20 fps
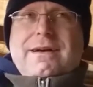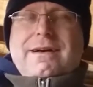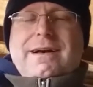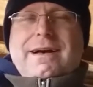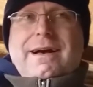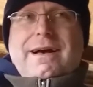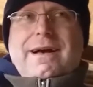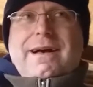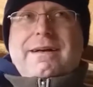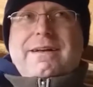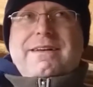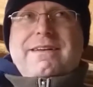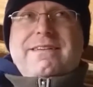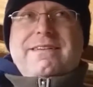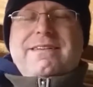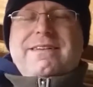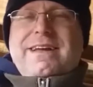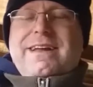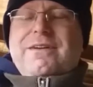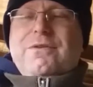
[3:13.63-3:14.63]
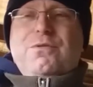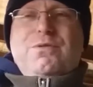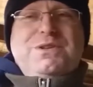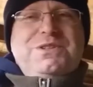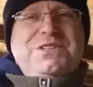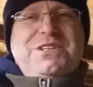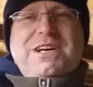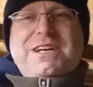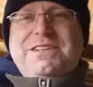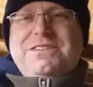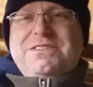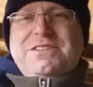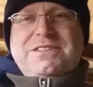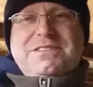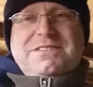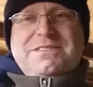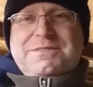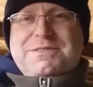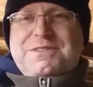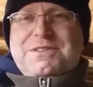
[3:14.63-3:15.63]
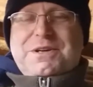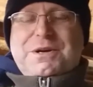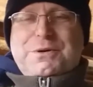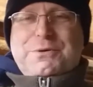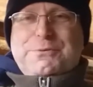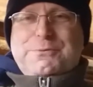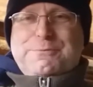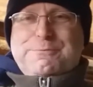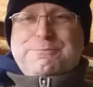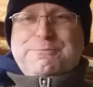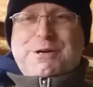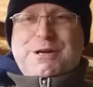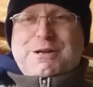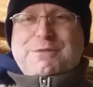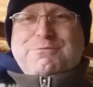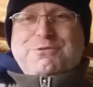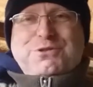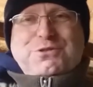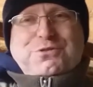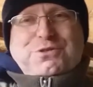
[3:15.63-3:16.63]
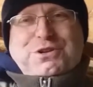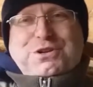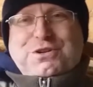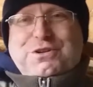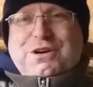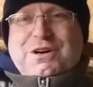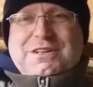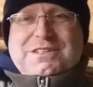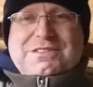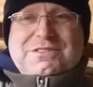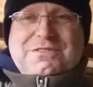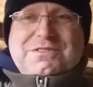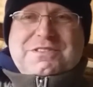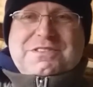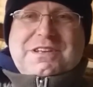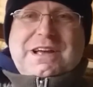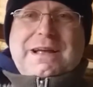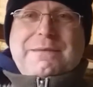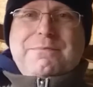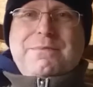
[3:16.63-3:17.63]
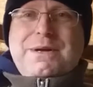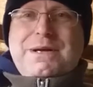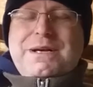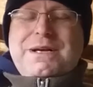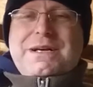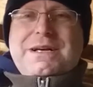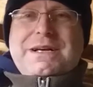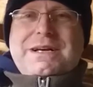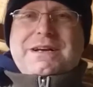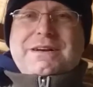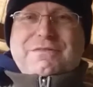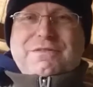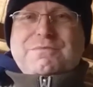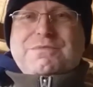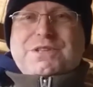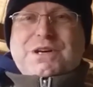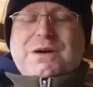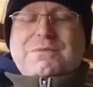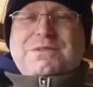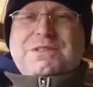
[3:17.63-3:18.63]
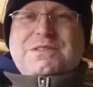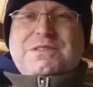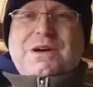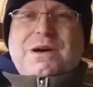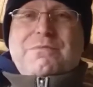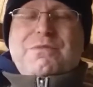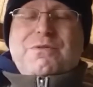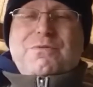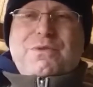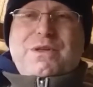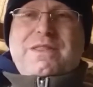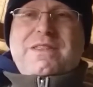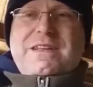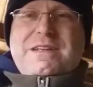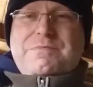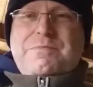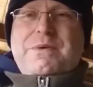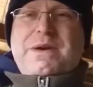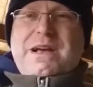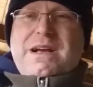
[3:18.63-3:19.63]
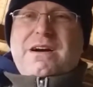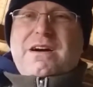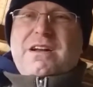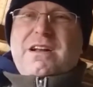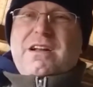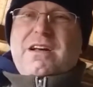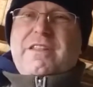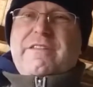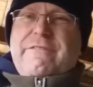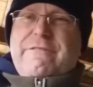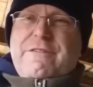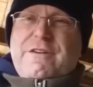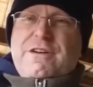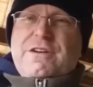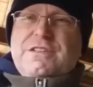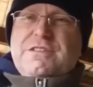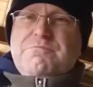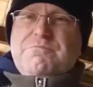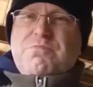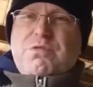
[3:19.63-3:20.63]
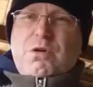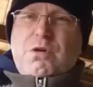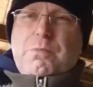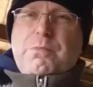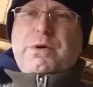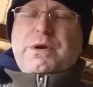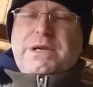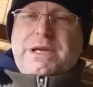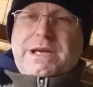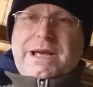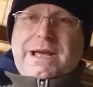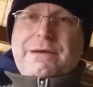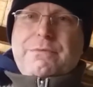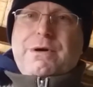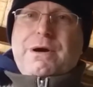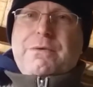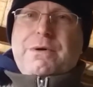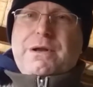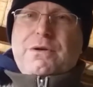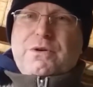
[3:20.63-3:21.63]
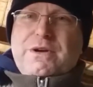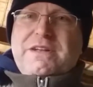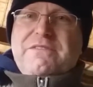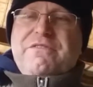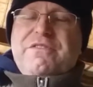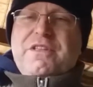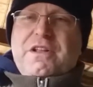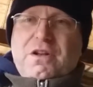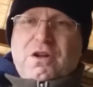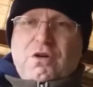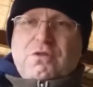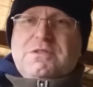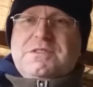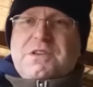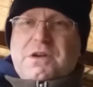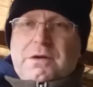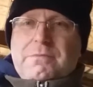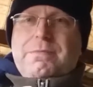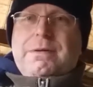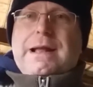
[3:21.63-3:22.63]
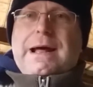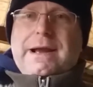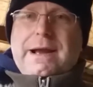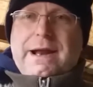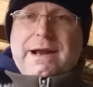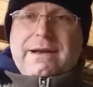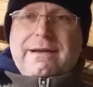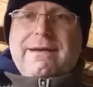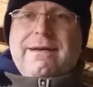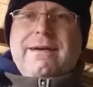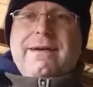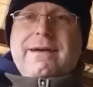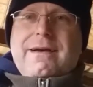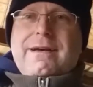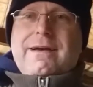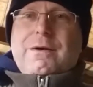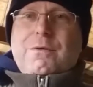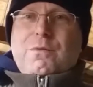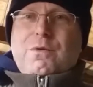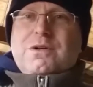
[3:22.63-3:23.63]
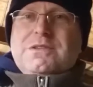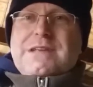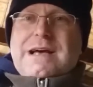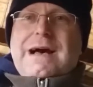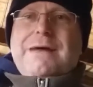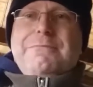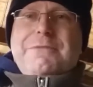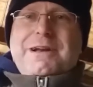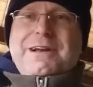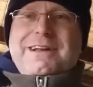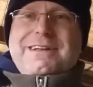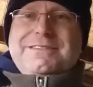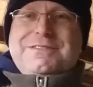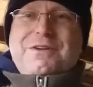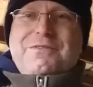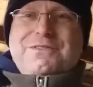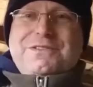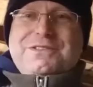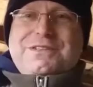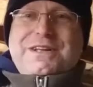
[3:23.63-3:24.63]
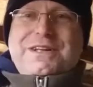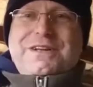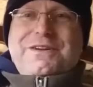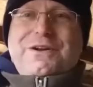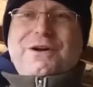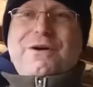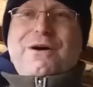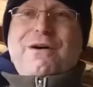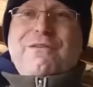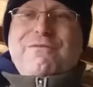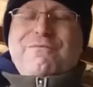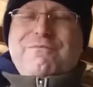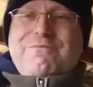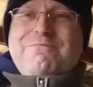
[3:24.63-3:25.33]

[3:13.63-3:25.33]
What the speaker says: and it always changes. So, and I'm sure you guys do the same from time to time, but with this being kind of like the first proper year where we're looking for the long-term planning, what's happening is obviously, you know, I've